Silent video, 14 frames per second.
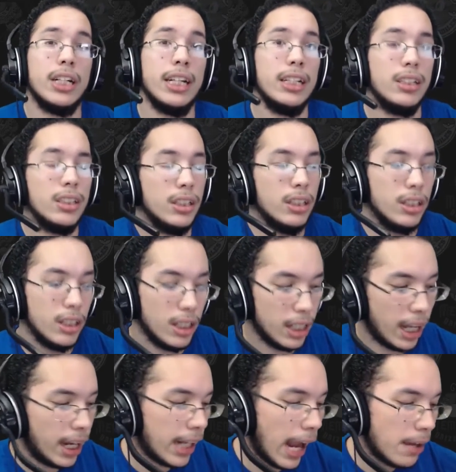and
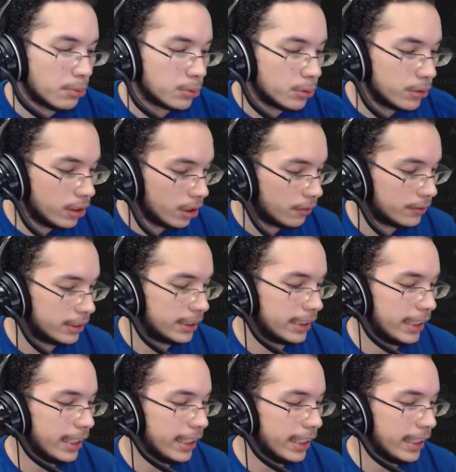I absolutely love this thing.